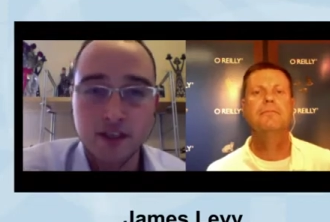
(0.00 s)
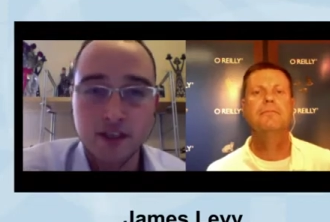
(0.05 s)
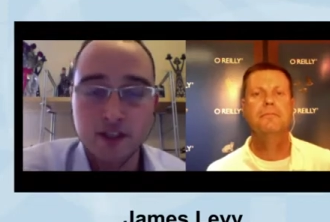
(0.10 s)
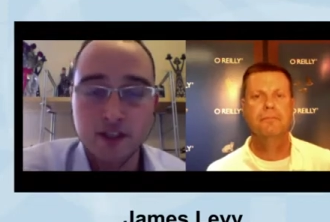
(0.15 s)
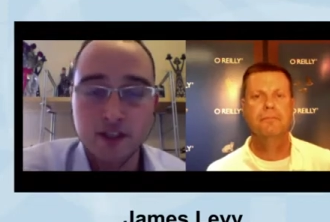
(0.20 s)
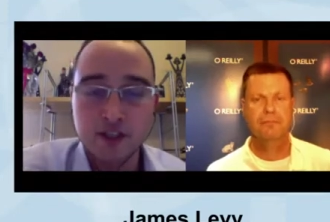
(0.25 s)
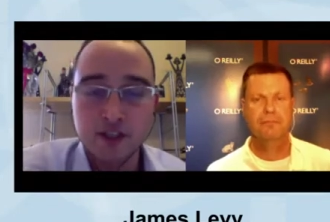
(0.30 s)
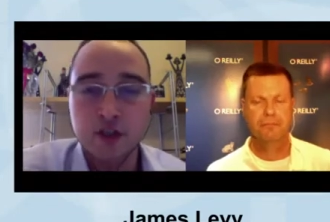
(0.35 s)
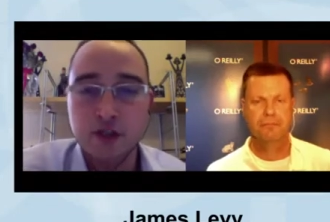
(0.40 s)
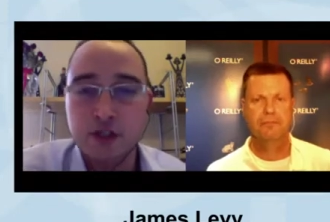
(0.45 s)

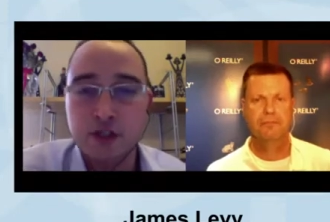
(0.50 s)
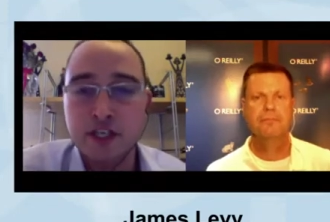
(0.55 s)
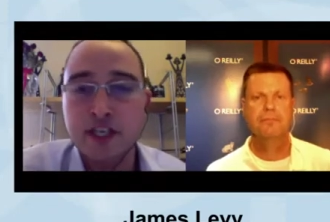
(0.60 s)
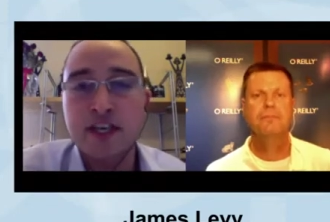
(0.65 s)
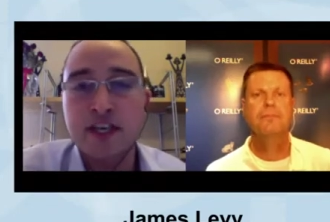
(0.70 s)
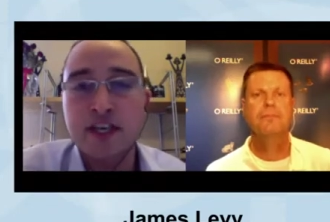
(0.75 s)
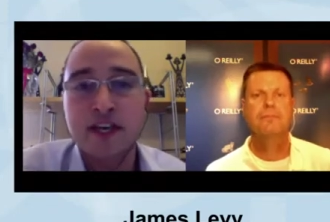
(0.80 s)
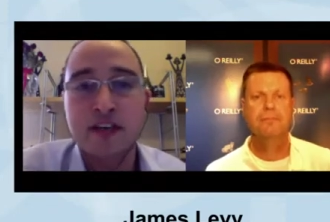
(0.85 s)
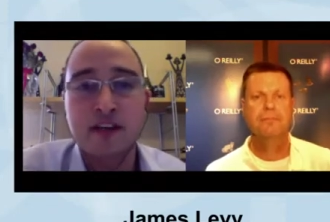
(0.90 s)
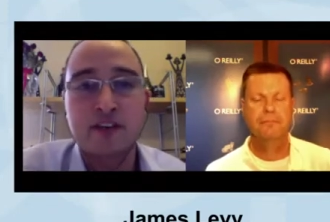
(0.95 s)
Speaker 1: so you
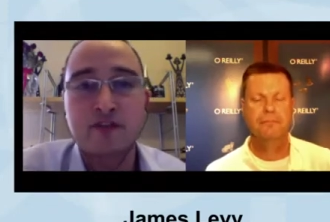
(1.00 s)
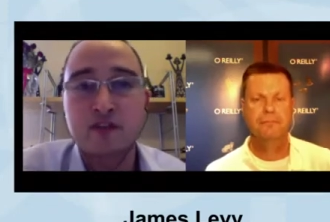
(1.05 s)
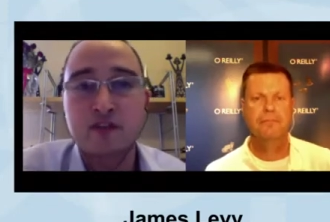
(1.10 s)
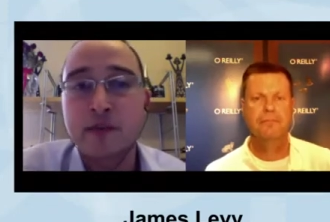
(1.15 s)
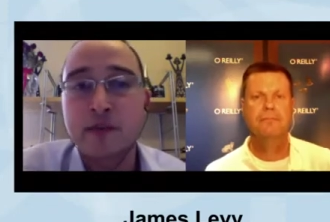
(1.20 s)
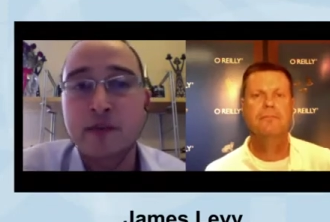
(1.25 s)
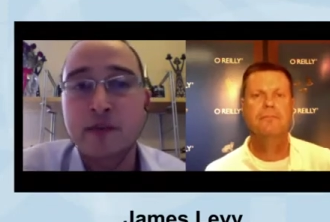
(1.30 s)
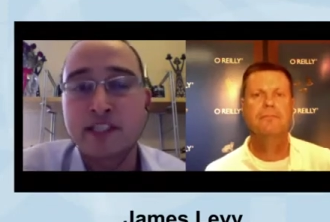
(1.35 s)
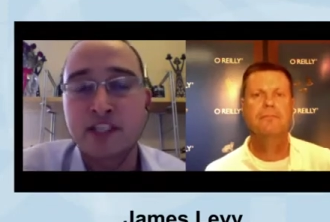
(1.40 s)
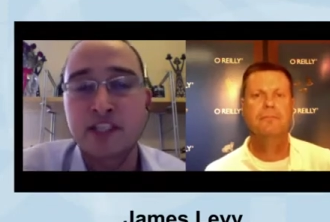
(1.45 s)
can get
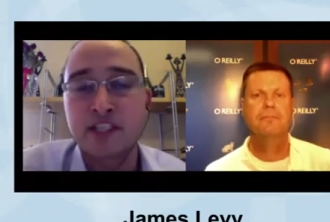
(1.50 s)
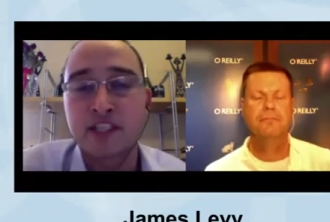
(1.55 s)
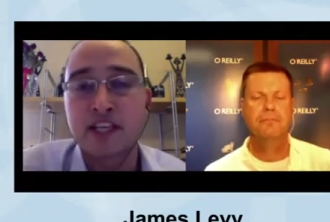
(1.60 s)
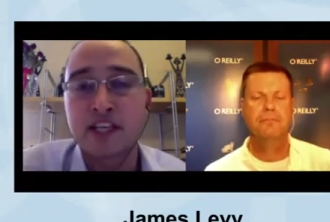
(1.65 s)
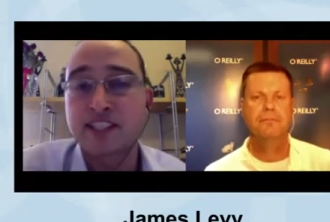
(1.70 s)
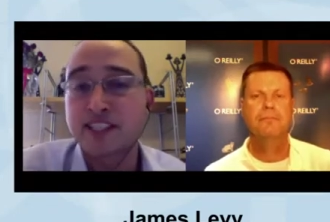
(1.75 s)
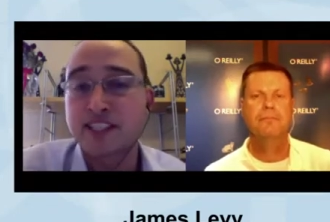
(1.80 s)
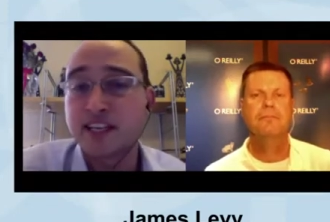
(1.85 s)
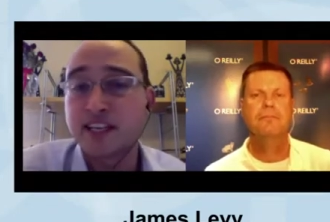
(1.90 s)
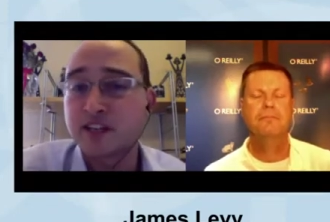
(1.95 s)
information
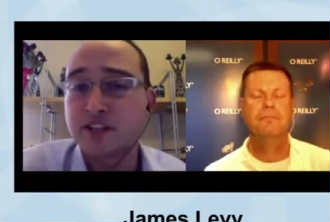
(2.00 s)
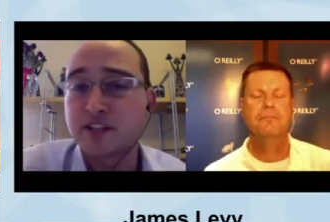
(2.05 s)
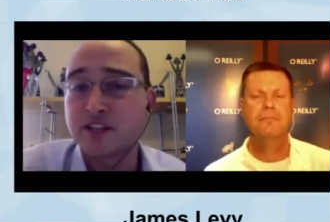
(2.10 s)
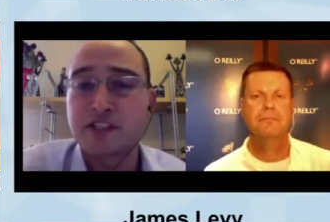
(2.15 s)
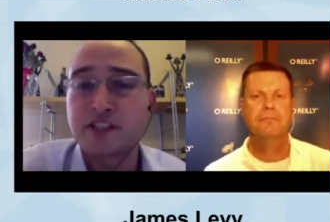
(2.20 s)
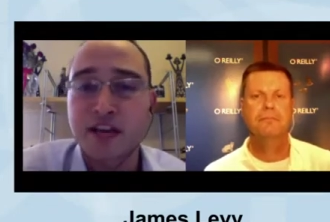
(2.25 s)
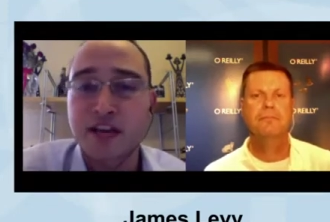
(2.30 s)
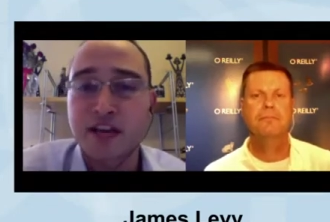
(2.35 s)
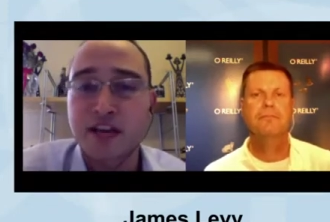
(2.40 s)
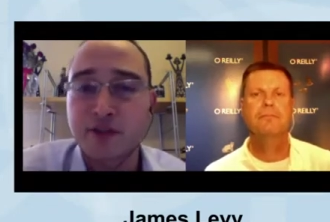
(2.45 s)
like sales
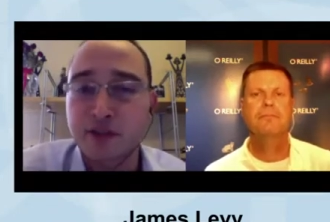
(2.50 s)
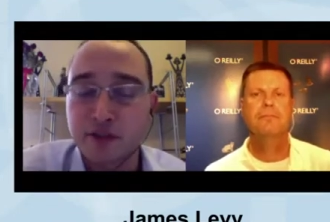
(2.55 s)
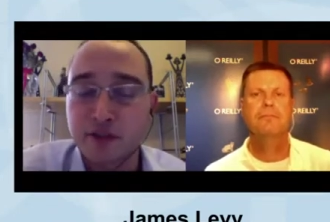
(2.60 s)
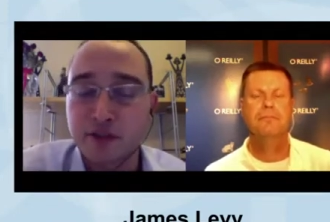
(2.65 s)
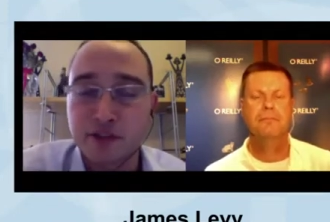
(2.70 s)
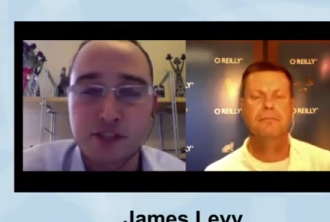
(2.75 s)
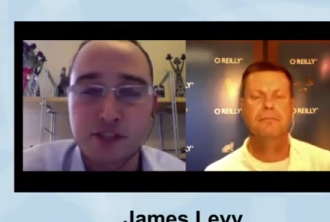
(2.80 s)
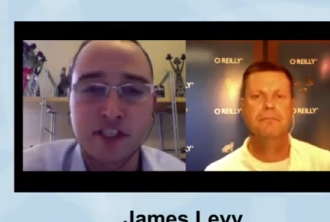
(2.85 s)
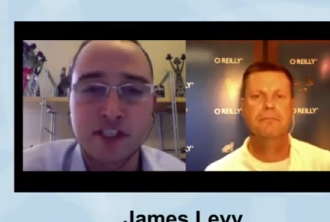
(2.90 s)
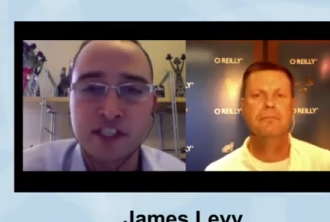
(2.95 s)
and
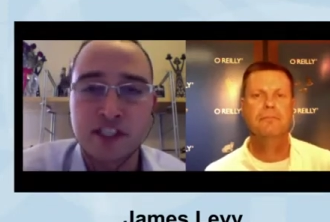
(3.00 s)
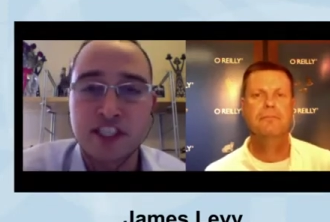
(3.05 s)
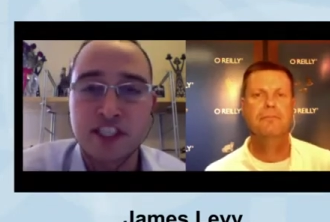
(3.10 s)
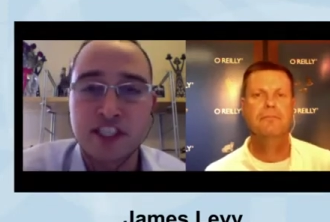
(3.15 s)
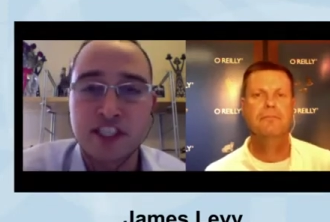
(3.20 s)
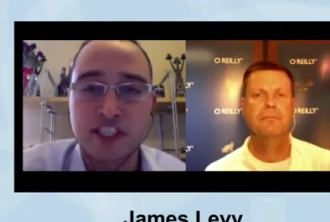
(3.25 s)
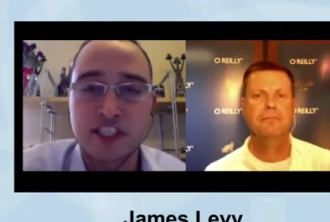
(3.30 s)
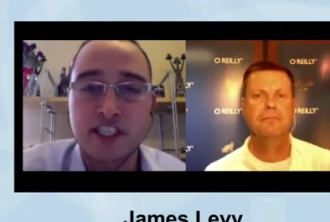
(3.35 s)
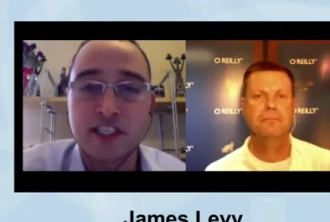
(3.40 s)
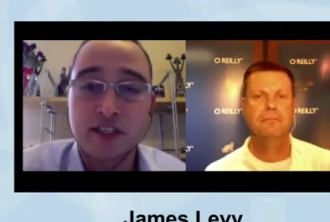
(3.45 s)
downloads. You can
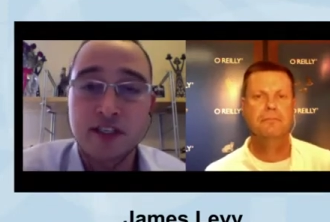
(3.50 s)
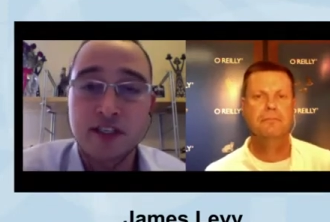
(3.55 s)
see